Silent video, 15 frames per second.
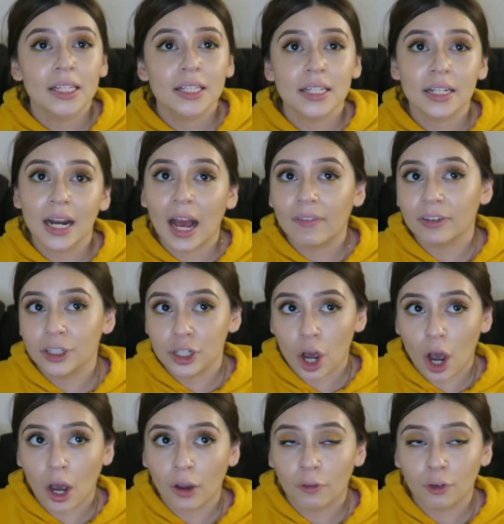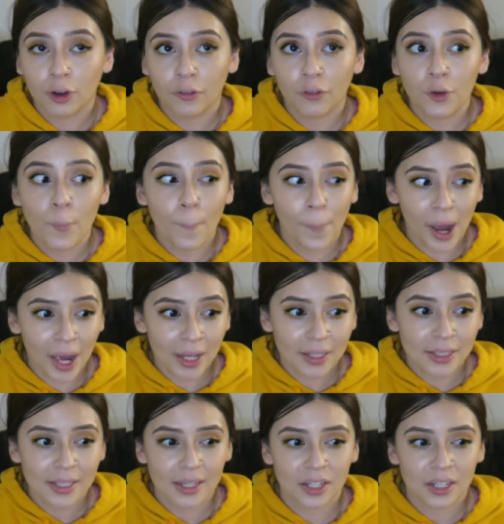didn't have a dog for a few months,